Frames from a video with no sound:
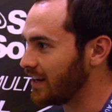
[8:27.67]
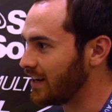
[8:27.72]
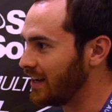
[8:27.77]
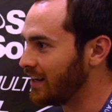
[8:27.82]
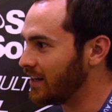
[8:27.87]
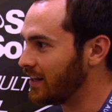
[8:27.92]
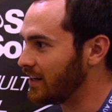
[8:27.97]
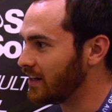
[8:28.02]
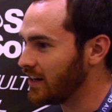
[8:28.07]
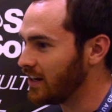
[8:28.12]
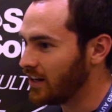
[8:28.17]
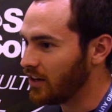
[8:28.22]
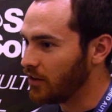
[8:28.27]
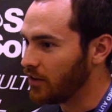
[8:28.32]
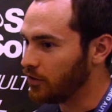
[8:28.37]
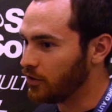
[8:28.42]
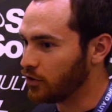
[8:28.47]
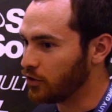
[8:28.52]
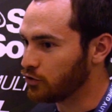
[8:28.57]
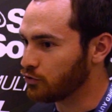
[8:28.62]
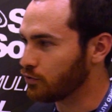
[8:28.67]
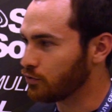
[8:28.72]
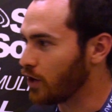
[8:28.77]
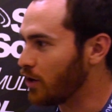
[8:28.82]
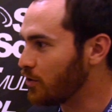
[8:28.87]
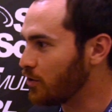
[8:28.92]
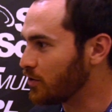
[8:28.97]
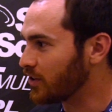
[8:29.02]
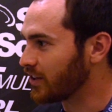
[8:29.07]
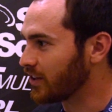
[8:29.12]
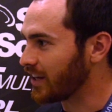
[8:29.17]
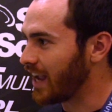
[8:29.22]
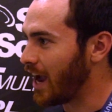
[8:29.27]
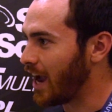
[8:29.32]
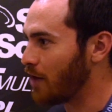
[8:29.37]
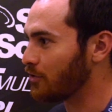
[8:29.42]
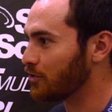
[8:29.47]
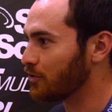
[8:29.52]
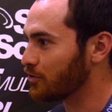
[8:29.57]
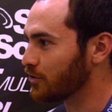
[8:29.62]
in the drone and the
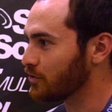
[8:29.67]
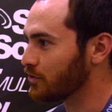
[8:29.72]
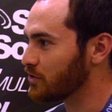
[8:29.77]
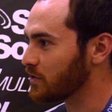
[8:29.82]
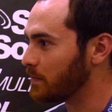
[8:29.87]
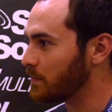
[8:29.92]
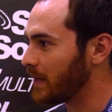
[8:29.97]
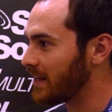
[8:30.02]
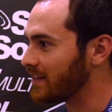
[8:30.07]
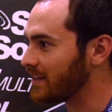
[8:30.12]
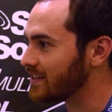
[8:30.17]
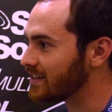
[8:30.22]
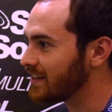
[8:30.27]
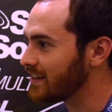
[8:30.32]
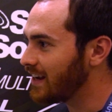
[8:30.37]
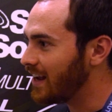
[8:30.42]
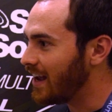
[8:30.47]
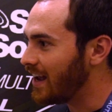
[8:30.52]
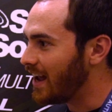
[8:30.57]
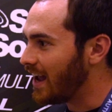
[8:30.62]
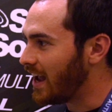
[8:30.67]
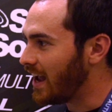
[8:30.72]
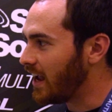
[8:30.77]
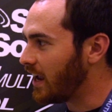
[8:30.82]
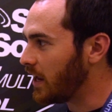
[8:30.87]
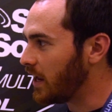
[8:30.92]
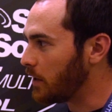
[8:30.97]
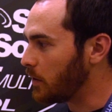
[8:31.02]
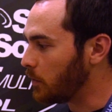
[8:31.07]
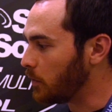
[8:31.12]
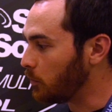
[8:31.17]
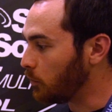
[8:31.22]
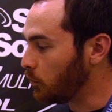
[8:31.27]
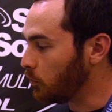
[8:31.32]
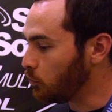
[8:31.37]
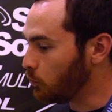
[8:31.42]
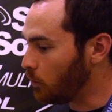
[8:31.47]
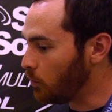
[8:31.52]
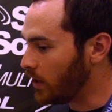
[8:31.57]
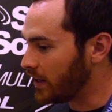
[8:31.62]
counter-drone space. Okay. And
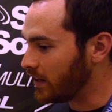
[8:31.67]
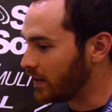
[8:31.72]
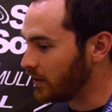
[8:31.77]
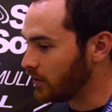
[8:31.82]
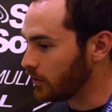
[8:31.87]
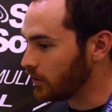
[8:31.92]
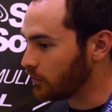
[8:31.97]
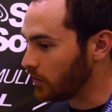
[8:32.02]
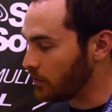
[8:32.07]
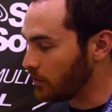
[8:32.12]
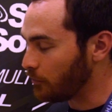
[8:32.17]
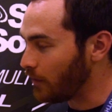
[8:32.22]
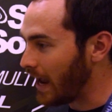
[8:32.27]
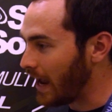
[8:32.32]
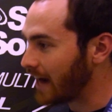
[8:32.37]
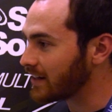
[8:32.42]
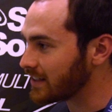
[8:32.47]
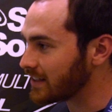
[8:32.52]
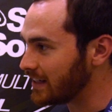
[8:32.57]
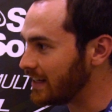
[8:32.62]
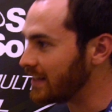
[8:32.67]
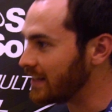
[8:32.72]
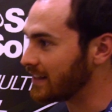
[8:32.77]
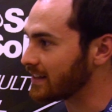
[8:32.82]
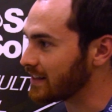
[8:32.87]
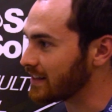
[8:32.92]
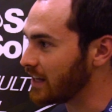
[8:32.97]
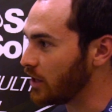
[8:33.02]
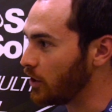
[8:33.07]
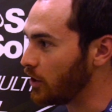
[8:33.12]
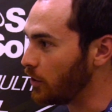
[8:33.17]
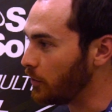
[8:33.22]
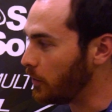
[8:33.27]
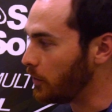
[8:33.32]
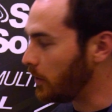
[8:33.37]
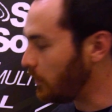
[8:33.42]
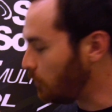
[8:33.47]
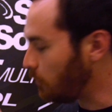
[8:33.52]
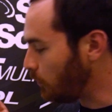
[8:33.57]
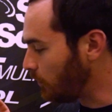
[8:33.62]
what the, the fact is that
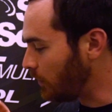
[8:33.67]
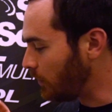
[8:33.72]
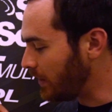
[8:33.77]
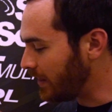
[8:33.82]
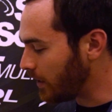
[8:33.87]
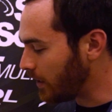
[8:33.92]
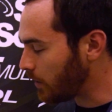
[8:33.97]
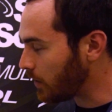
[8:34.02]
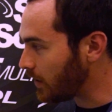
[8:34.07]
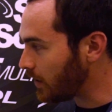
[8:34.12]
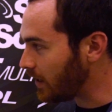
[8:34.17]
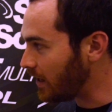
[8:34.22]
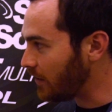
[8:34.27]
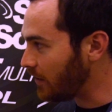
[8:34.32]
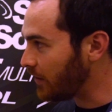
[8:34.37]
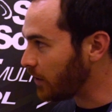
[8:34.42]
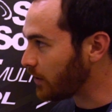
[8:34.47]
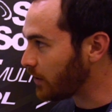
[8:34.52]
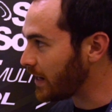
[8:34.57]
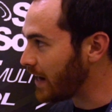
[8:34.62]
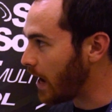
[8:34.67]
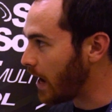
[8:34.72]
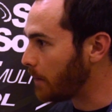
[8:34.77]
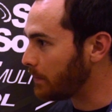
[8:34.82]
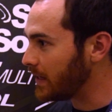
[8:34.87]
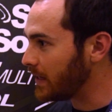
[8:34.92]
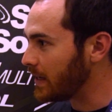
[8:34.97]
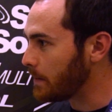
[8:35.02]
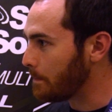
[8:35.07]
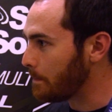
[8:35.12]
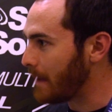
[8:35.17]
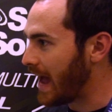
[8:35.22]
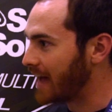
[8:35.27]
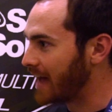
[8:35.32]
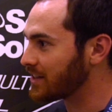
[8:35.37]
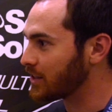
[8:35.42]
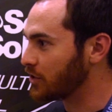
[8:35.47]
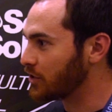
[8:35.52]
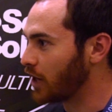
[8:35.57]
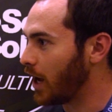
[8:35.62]
there, there cannot be a
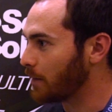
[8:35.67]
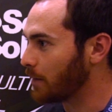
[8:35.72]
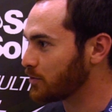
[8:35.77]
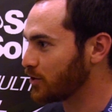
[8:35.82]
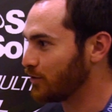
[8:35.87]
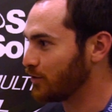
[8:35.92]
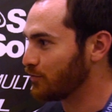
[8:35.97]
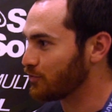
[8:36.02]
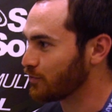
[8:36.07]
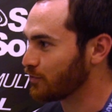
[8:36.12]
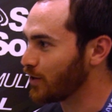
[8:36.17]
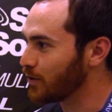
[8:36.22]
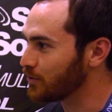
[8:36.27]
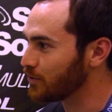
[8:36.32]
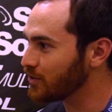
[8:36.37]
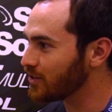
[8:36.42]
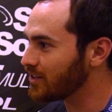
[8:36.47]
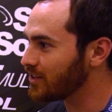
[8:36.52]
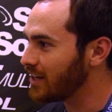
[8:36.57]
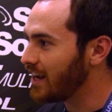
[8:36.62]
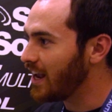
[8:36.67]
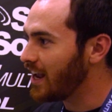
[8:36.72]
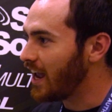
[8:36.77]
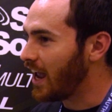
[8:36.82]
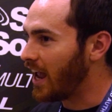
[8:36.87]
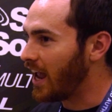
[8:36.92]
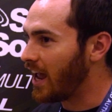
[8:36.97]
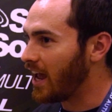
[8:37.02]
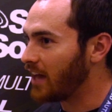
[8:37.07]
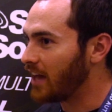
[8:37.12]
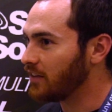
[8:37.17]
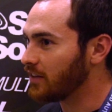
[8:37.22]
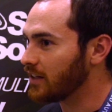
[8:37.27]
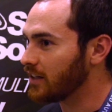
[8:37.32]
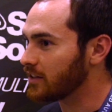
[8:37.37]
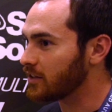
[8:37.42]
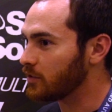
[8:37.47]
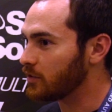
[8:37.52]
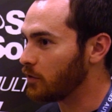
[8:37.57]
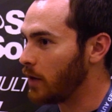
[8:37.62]
mass adoption of drones and
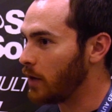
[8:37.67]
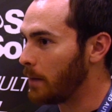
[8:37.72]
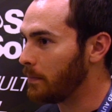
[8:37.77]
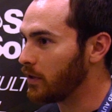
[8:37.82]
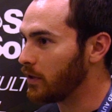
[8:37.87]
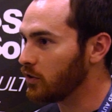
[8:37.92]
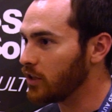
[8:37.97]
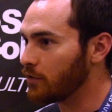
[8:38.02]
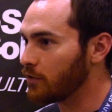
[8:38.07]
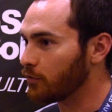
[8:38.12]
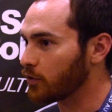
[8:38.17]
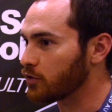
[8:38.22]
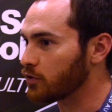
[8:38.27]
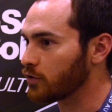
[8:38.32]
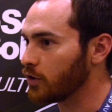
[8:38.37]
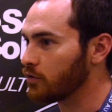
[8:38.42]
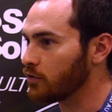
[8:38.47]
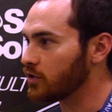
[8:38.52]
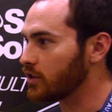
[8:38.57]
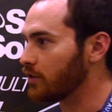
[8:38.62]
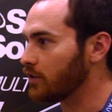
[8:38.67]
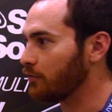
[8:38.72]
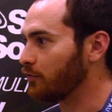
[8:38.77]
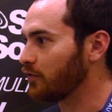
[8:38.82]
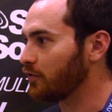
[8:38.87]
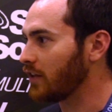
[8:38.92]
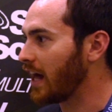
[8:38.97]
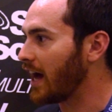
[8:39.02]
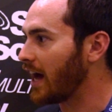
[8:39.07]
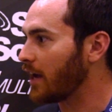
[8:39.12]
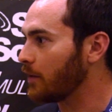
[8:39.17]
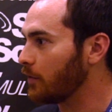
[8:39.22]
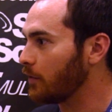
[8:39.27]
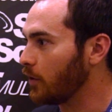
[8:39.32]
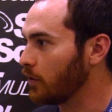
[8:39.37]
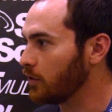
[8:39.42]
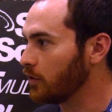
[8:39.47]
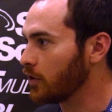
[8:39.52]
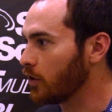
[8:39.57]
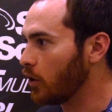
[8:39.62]
this ability for drones to fly,
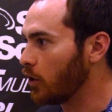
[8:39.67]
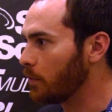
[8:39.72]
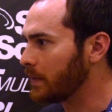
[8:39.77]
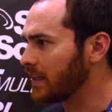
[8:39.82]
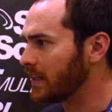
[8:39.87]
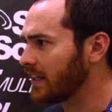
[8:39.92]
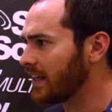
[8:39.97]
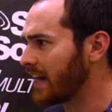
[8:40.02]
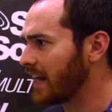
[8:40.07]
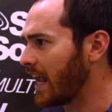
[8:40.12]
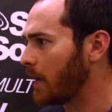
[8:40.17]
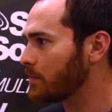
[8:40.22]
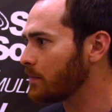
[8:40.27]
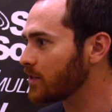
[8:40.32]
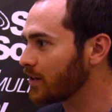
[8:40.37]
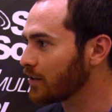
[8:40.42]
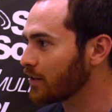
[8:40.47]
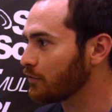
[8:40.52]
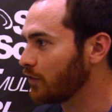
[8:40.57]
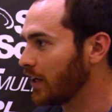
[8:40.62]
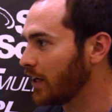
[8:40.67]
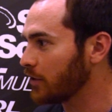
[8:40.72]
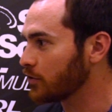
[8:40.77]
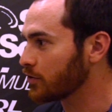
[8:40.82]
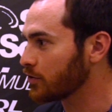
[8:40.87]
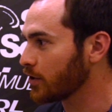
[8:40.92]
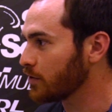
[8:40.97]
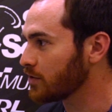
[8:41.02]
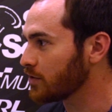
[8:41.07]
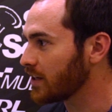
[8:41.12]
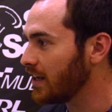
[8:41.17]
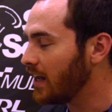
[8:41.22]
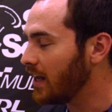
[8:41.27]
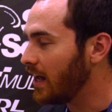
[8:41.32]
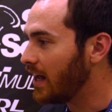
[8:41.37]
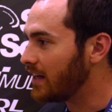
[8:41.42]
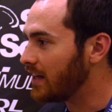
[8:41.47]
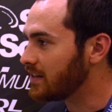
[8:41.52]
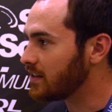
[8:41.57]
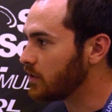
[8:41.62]
you know, openly, and Amazon fly the drones
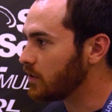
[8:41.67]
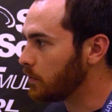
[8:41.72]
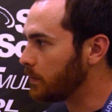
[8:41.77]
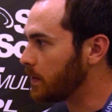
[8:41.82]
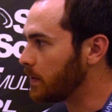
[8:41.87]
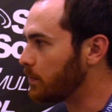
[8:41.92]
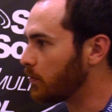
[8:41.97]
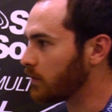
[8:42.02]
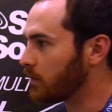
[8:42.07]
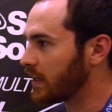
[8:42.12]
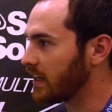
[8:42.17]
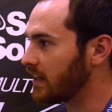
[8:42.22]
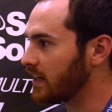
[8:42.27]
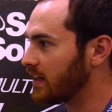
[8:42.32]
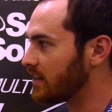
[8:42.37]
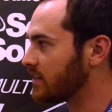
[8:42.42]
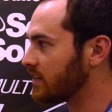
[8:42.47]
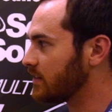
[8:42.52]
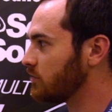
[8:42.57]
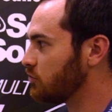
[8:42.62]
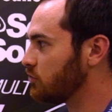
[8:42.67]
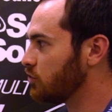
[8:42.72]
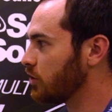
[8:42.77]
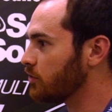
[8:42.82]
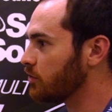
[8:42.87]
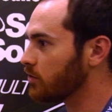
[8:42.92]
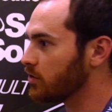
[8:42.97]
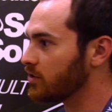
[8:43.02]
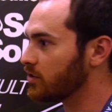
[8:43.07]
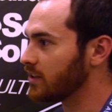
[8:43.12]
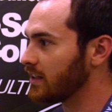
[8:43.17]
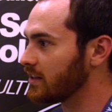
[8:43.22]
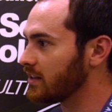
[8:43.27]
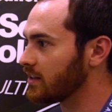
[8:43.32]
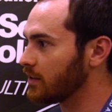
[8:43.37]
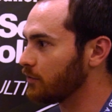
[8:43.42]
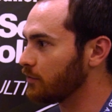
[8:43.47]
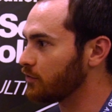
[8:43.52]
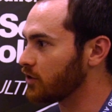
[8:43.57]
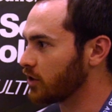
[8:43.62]
until people get a general
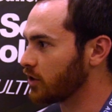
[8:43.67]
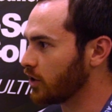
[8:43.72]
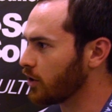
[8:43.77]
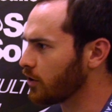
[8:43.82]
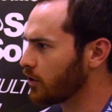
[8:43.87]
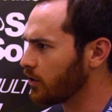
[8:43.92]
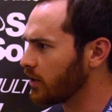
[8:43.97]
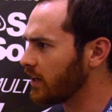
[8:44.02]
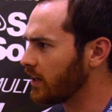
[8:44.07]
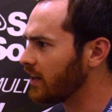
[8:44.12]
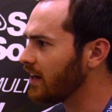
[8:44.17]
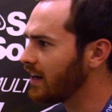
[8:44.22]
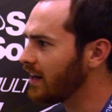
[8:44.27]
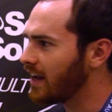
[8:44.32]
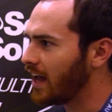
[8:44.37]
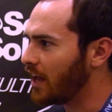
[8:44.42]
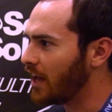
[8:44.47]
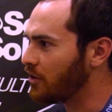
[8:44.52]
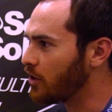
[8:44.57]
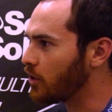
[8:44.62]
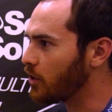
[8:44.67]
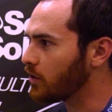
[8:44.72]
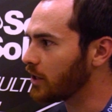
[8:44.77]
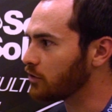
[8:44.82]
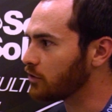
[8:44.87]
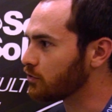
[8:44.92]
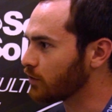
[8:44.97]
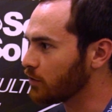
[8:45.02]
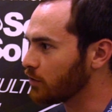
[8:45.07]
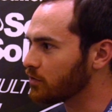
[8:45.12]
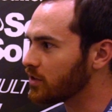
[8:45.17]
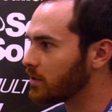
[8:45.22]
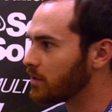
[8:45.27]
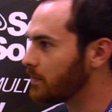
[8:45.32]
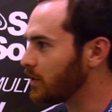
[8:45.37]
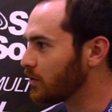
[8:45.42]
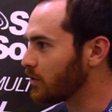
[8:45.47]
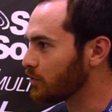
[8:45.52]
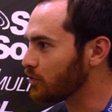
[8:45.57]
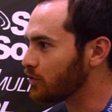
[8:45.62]
sense of security and know that drones can
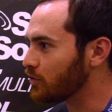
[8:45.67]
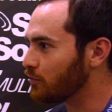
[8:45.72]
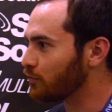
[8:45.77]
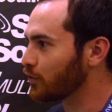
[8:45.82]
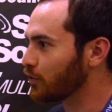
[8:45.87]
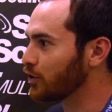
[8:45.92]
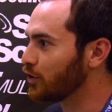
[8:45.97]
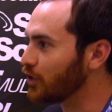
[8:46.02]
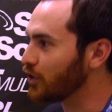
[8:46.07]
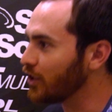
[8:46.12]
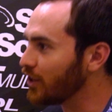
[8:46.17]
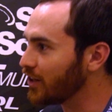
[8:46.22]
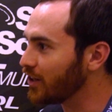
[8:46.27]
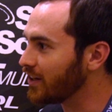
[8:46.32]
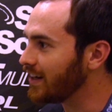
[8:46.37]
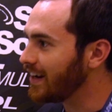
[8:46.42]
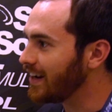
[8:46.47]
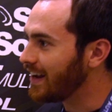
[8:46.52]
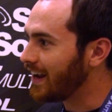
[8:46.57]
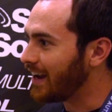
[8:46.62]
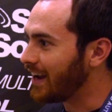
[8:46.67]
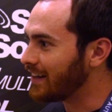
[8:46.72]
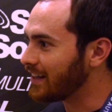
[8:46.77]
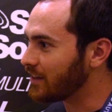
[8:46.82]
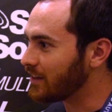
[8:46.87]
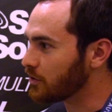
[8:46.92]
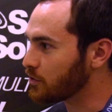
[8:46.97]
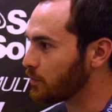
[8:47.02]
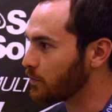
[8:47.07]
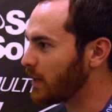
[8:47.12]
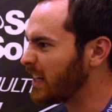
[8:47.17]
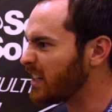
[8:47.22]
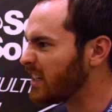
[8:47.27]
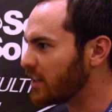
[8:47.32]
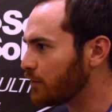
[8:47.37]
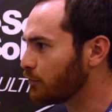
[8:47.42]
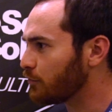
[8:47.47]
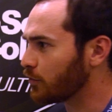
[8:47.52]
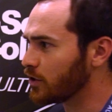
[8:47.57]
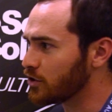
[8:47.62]
be used for good and that there's a way to
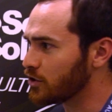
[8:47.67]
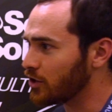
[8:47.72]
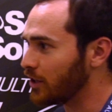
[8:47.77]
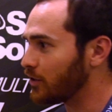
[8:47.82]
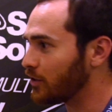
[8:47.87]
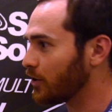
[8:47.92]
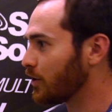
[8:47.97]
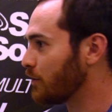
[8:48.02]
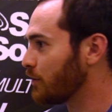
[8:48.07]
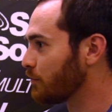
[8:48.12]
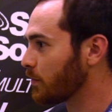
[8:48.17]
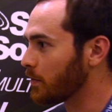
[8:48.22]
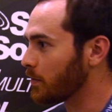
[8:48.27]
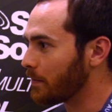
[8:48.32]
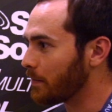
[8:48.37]
differentiate the good from the